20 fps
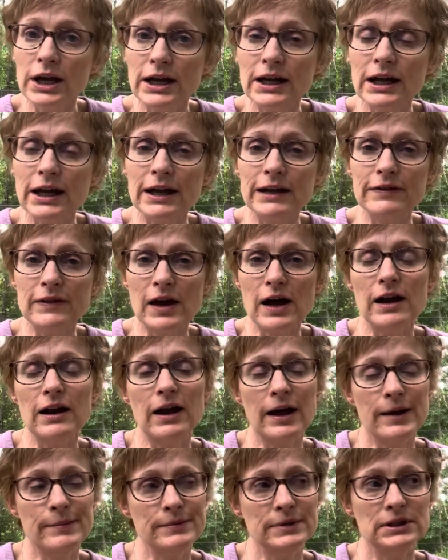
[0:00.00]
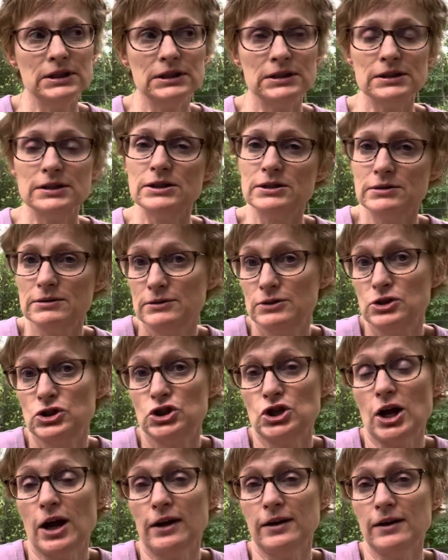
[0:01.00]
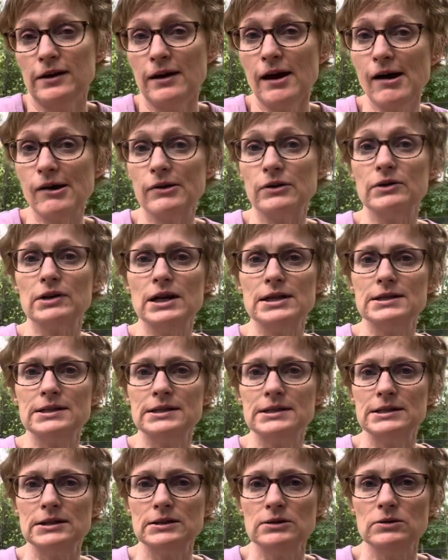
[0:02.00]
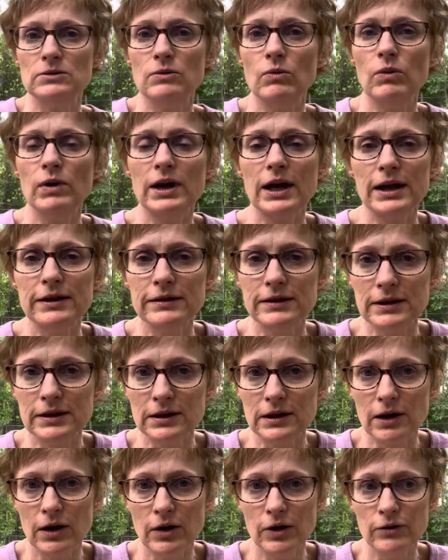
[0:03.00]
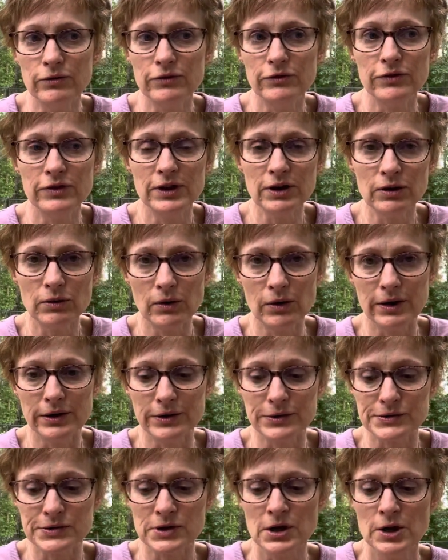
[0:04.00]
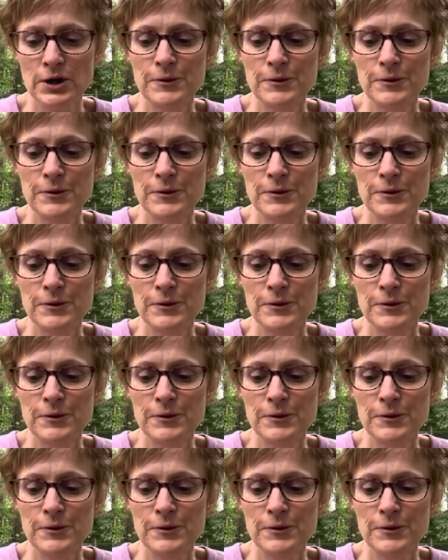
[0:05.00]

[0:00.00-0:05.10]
And I thought I'm gonna check it out and see what I think of their oils.